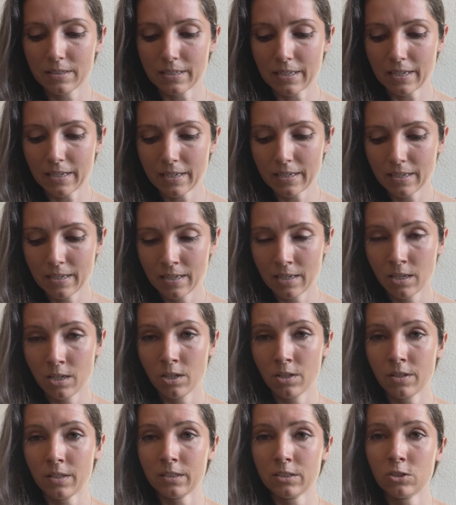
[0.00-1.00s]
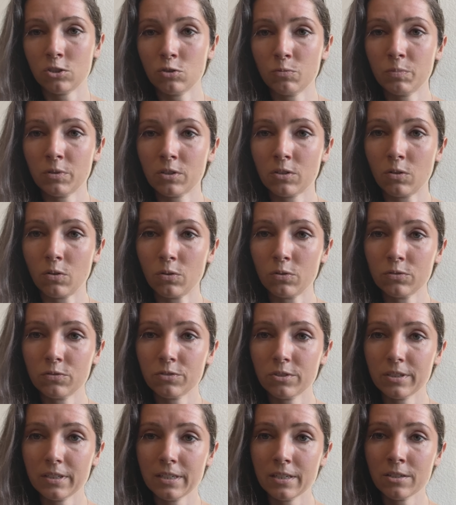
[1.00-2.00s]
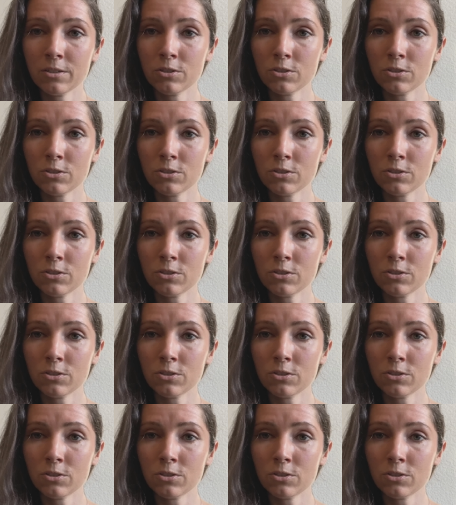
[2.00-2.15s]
day. That's super cold for here.